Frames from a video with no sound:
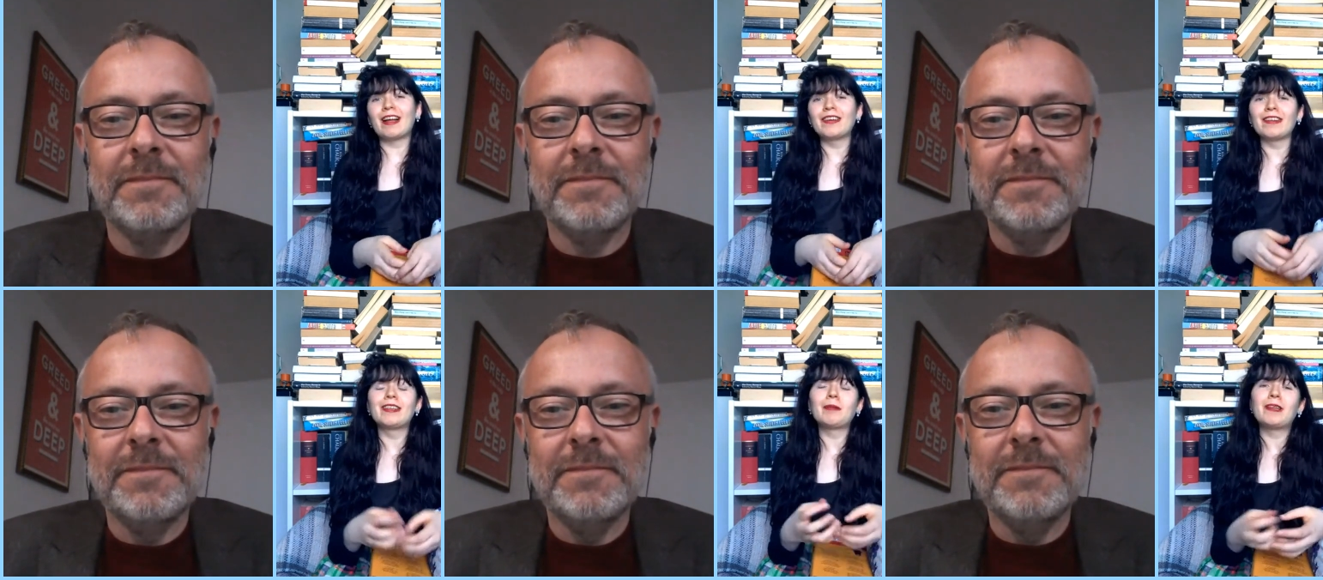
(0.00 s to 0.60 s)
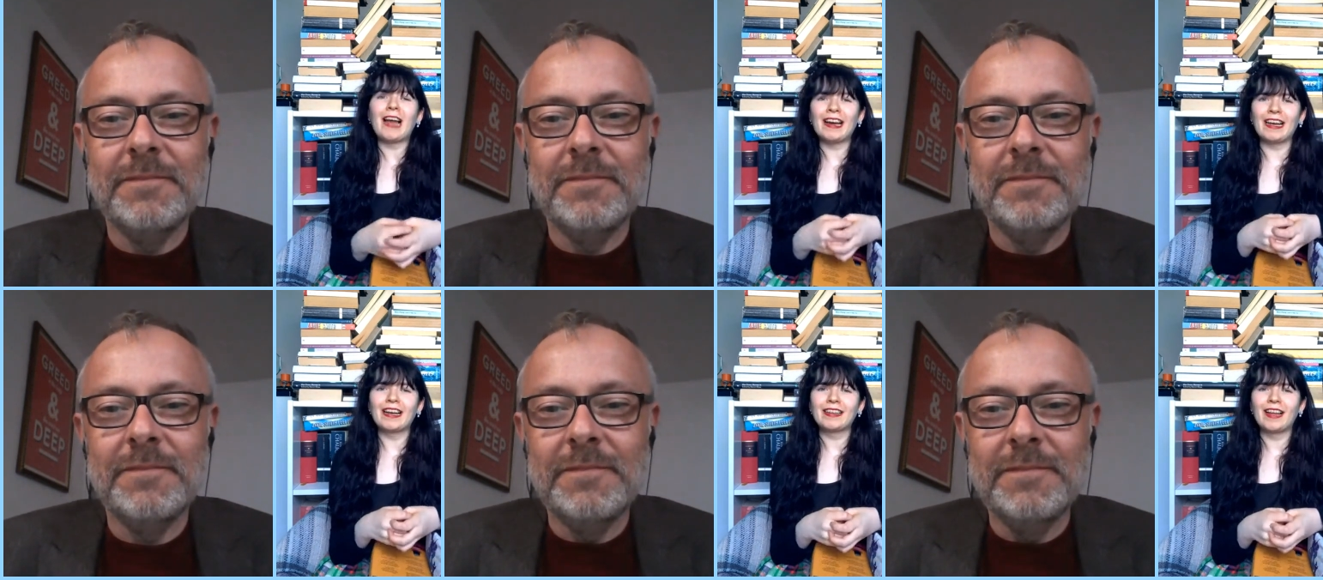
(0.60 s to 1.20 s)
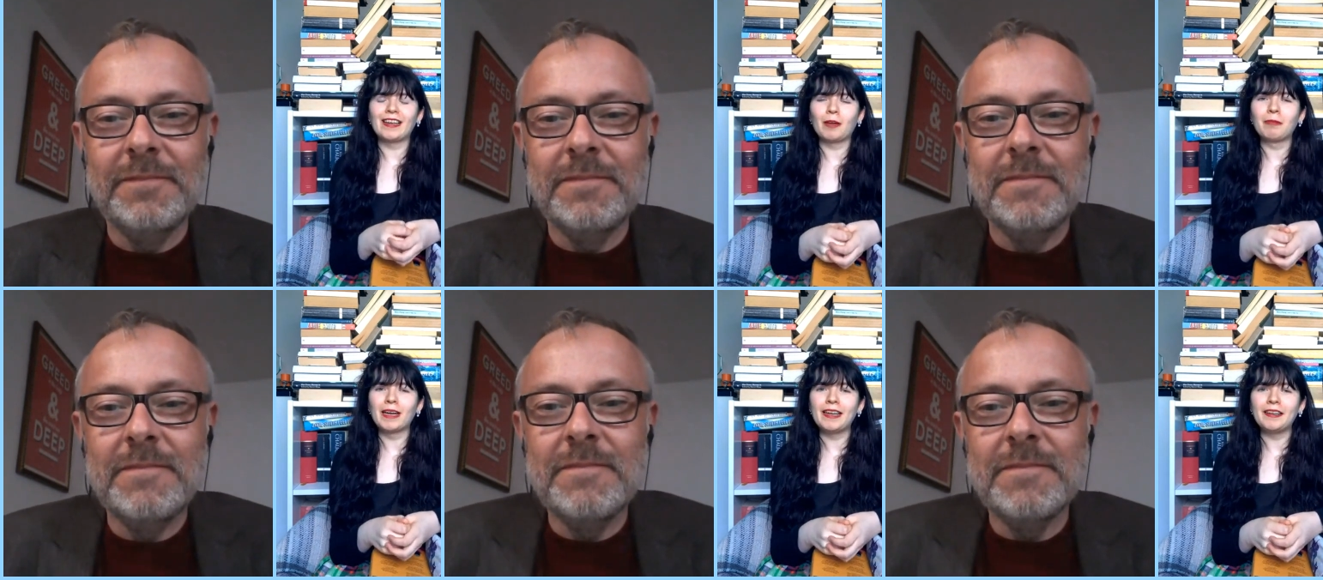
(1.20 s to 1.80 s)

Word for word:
Speaker 1: sound unsympathetic. Like, I'm